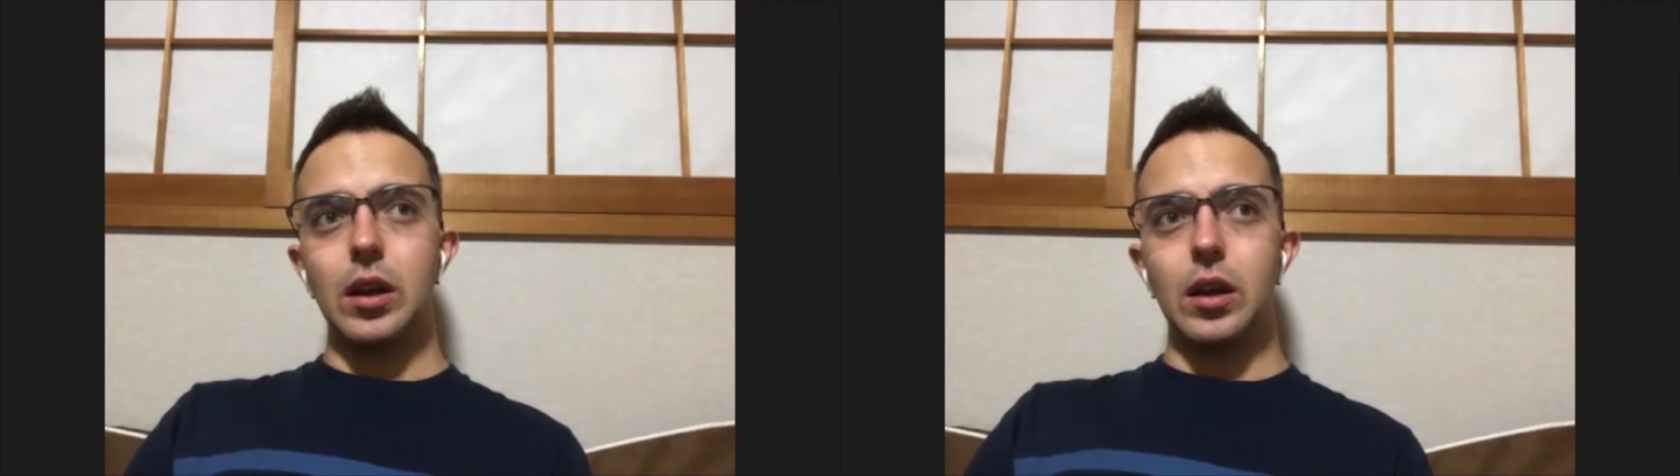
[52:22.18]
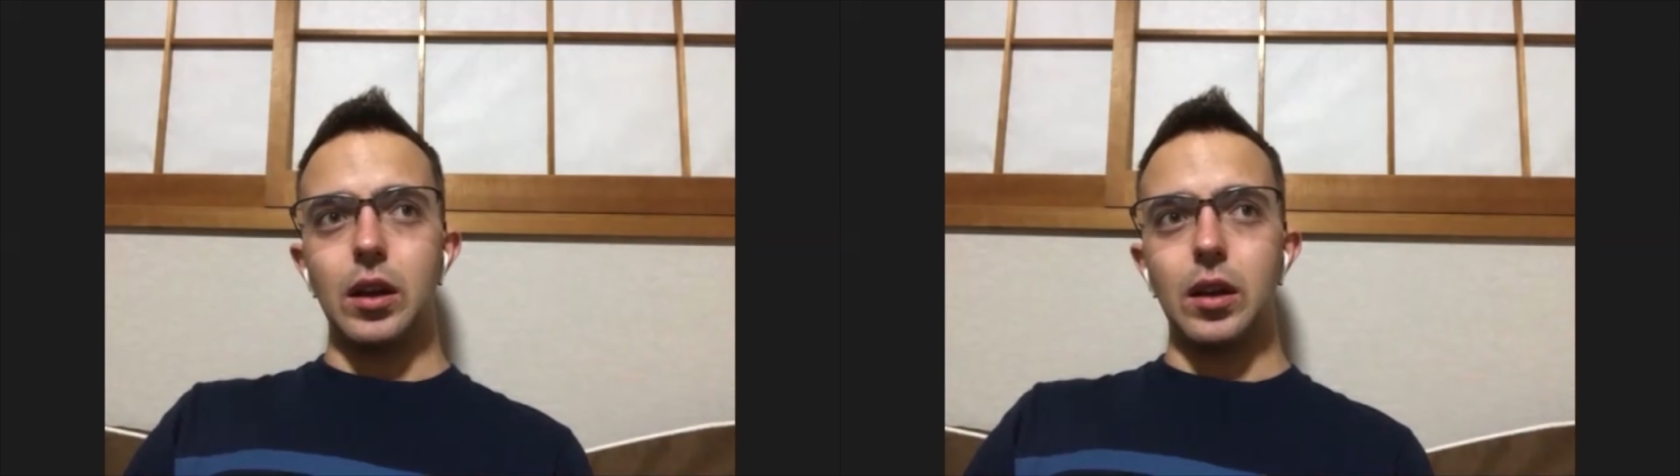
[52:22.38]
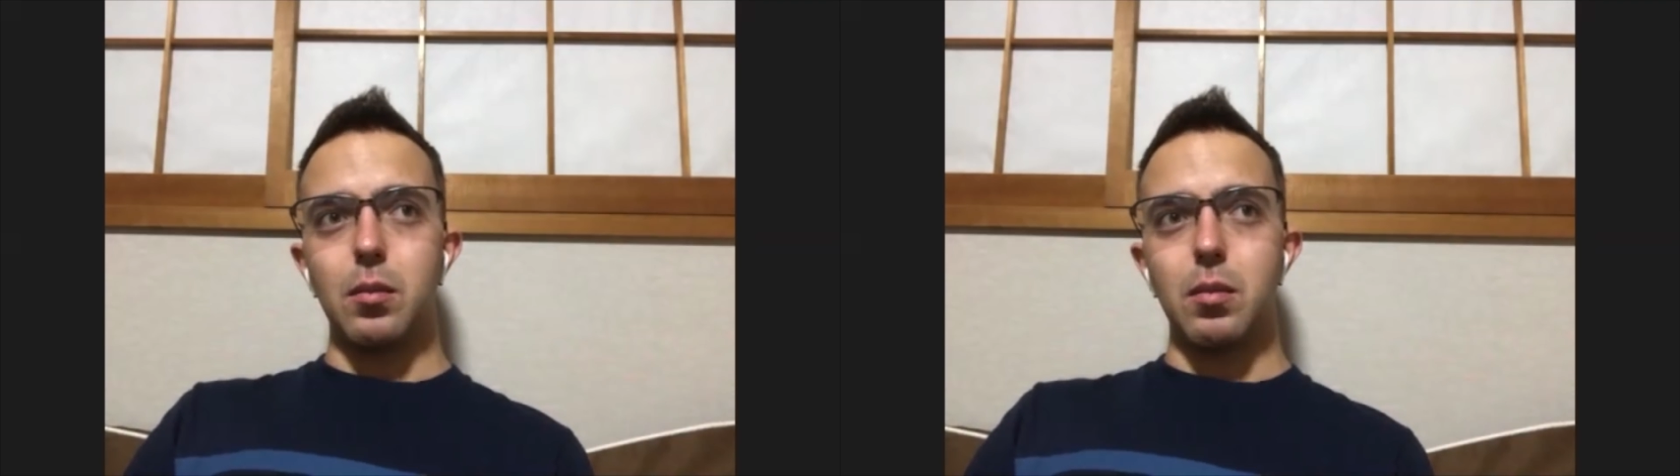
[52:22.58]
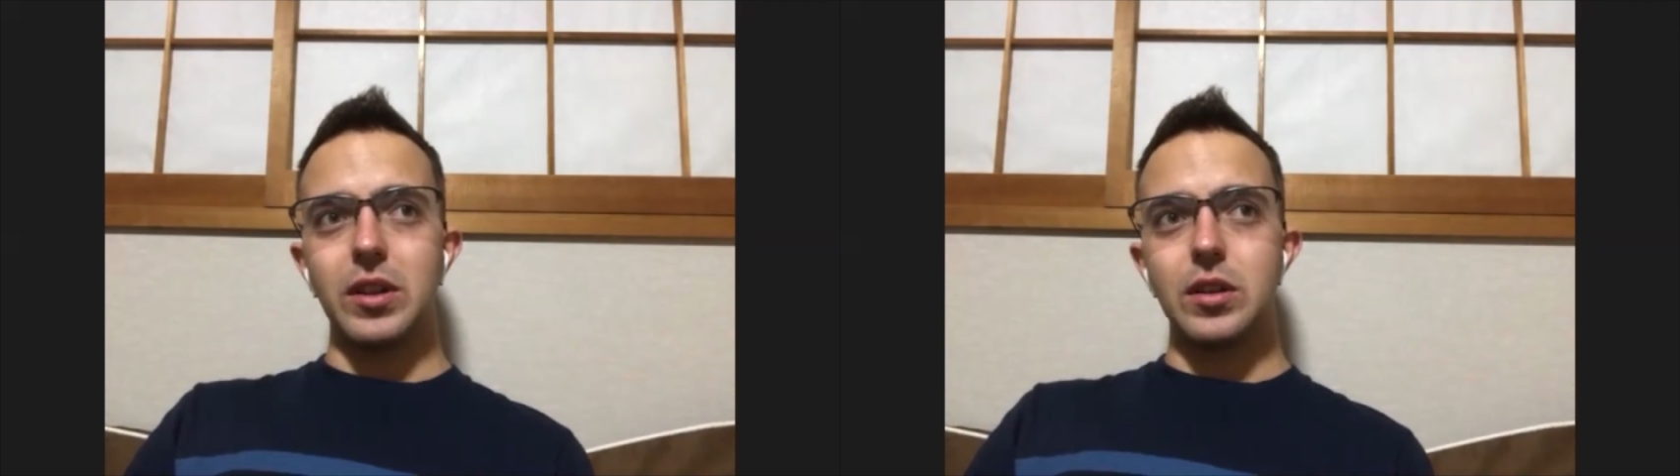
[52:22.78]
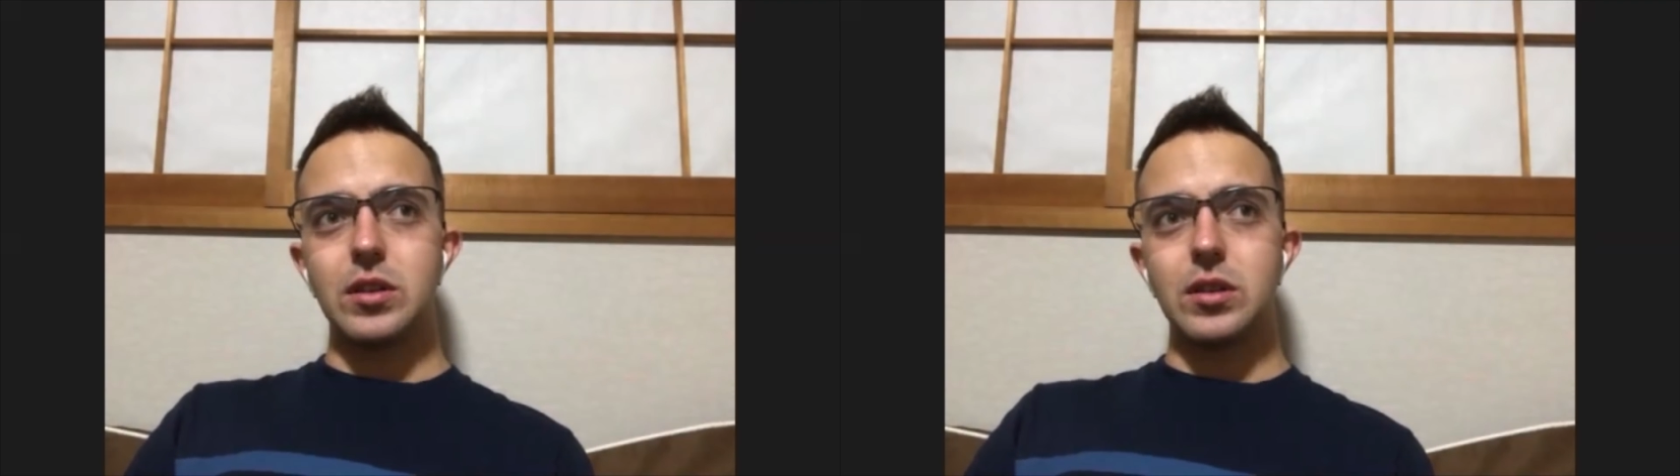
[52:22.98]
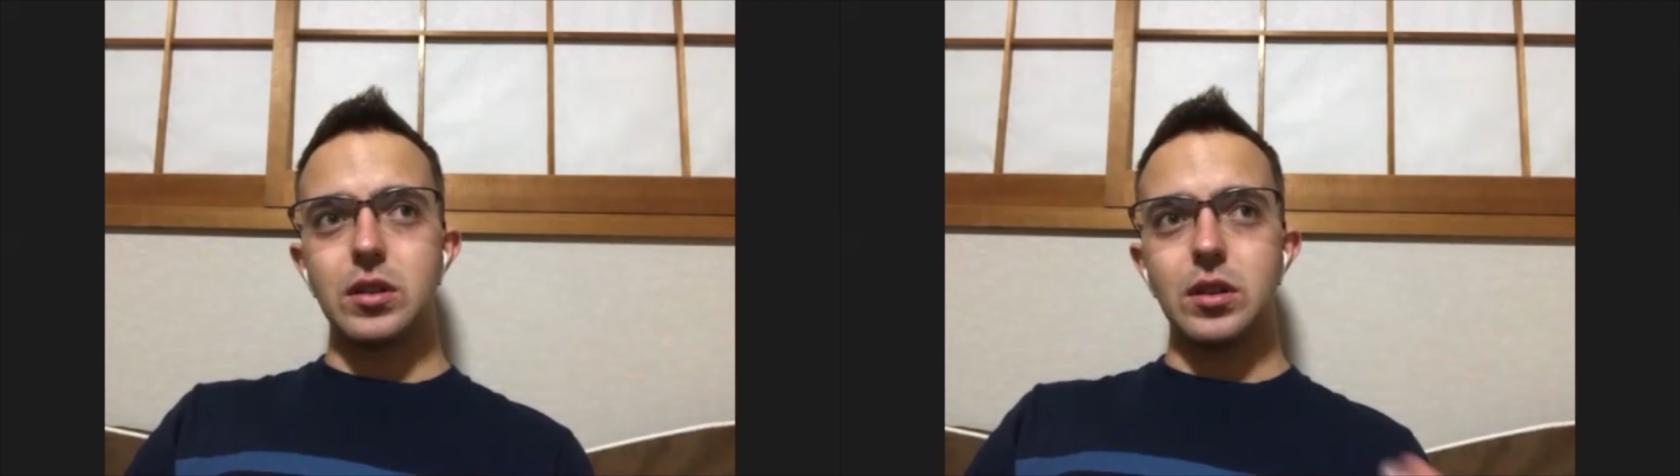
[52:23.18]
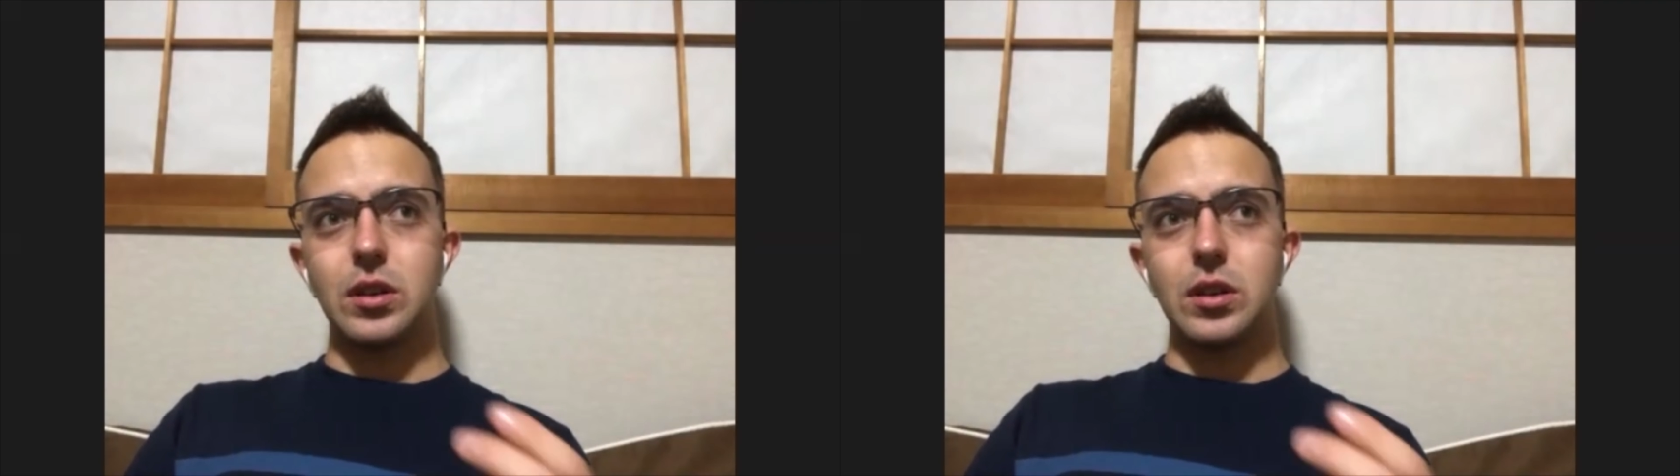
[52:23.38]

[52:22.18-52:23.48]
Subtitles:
but it's